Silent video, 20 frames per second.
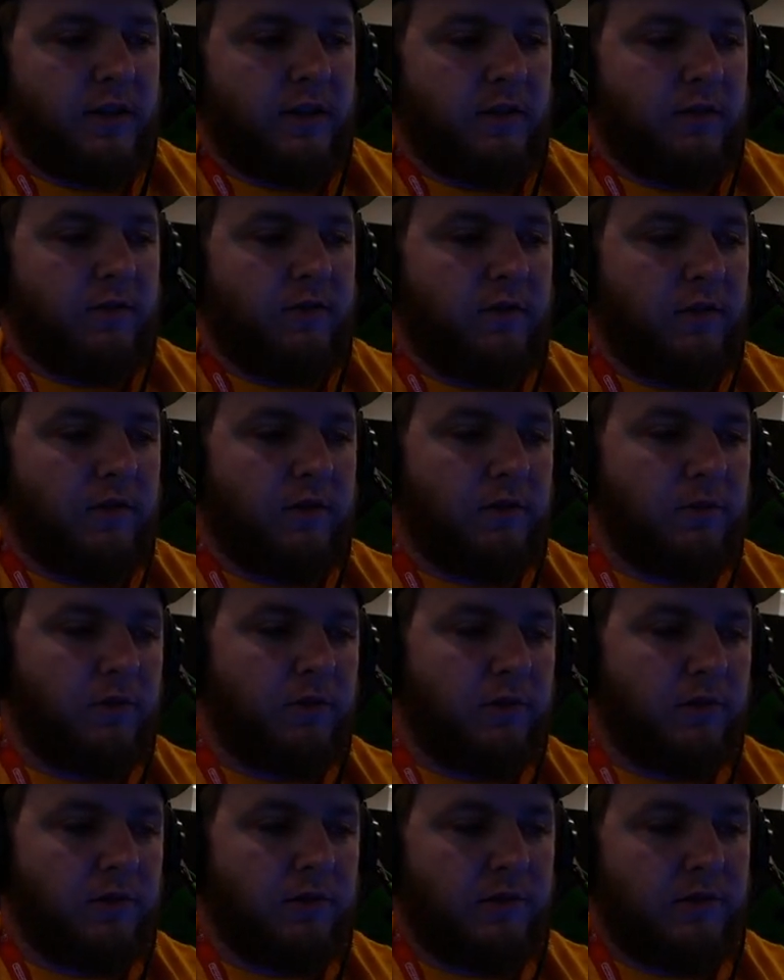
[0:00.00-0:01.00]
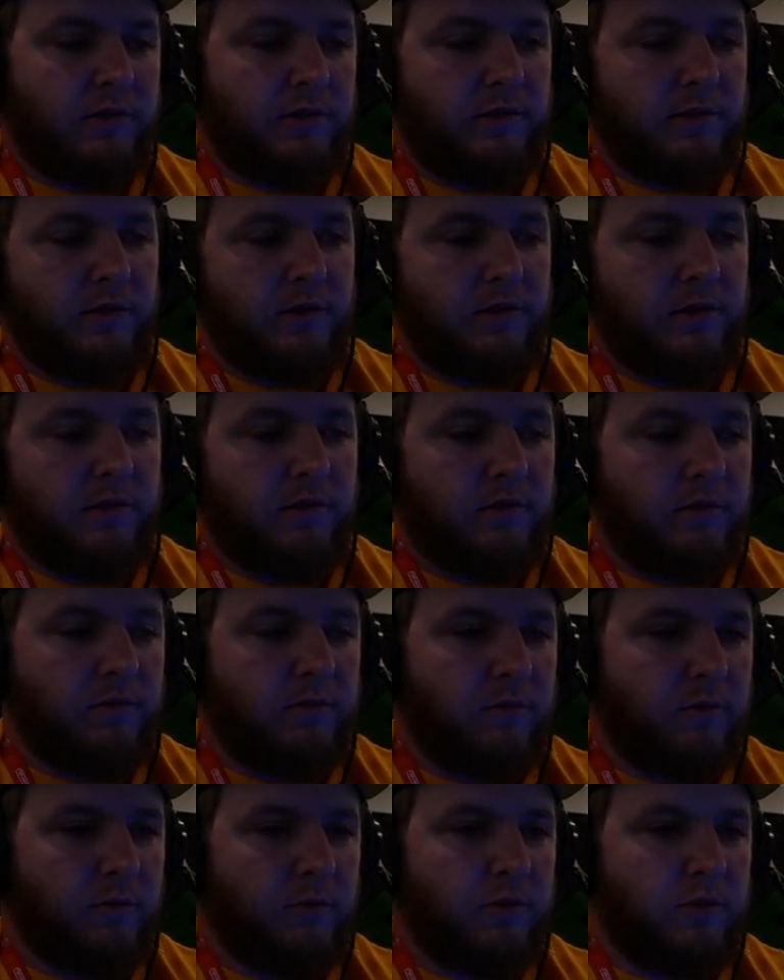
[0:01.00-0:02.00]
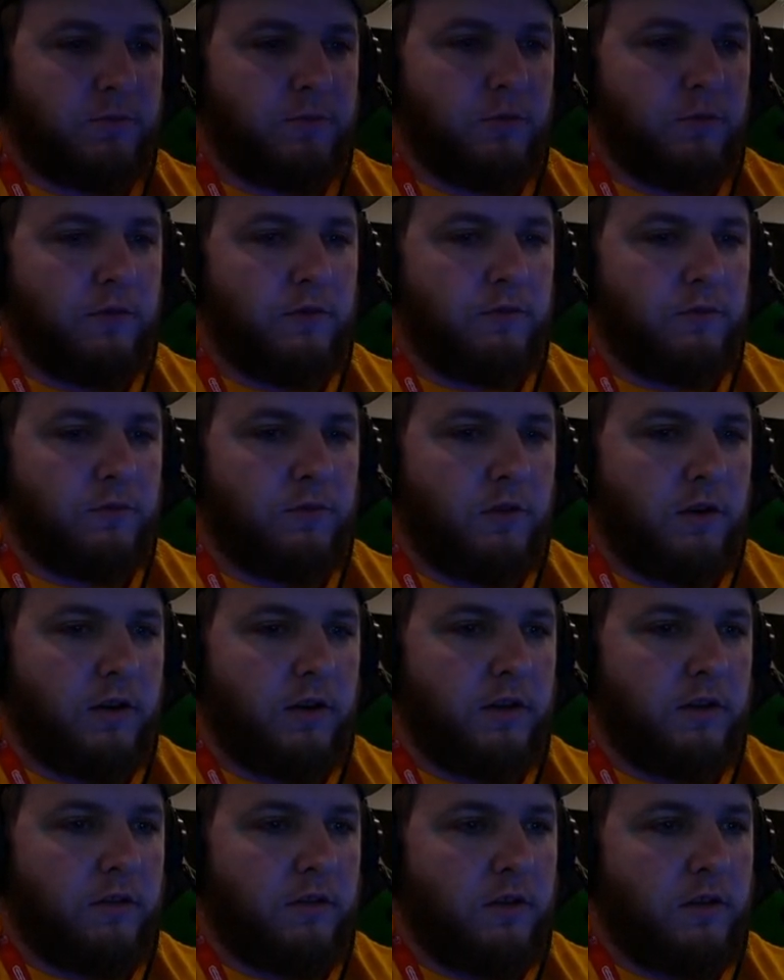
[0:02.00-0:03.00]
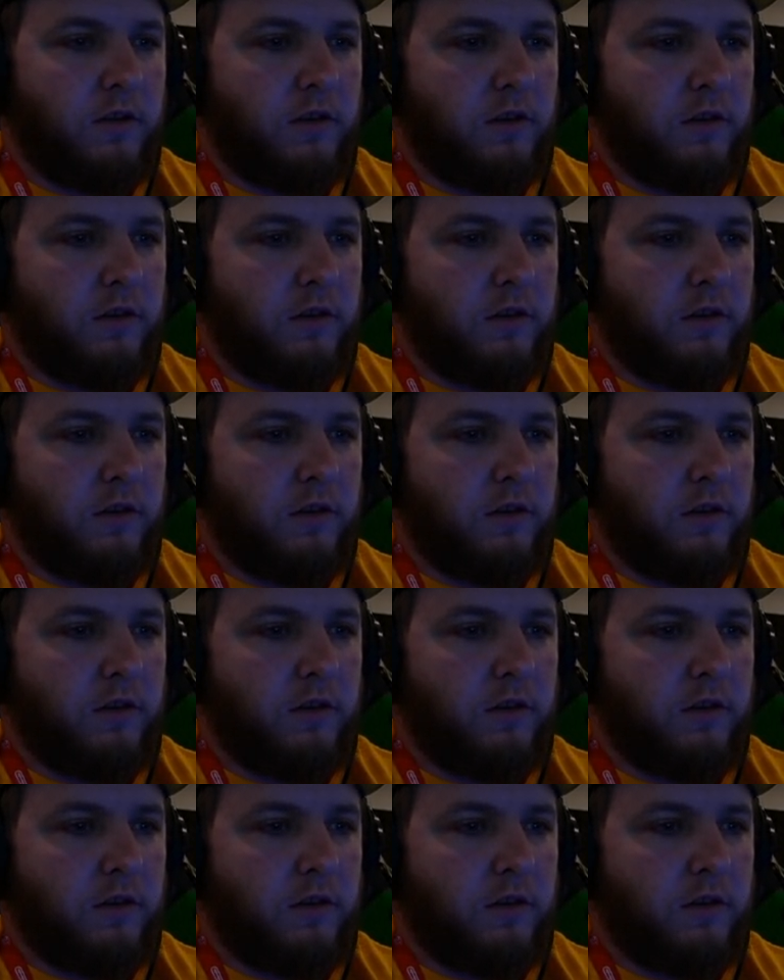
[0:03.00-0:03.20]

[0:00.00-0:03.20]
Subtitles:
stunt course, so we're just moving right along.